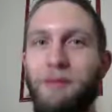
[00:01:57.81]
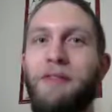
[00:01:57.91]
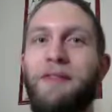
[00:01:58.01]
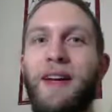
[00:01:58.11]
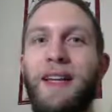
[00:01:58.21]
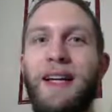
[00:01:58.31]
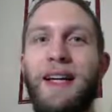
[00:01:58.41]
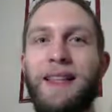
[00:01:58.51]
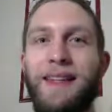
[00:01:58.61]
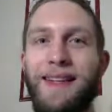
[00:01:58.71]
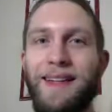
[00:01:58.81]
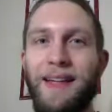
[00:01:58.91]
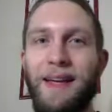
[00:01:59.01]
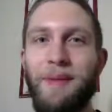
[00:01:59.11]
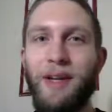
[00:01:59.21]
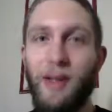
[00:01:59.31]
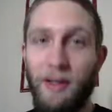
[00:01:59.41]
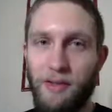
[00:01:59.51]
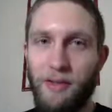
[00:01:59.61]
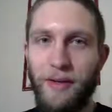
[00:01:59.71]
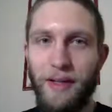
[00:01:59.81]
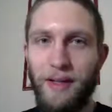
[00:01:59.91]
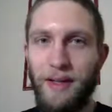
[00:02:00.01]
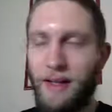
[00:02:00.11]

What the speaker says: We finally got the nickname in off screen.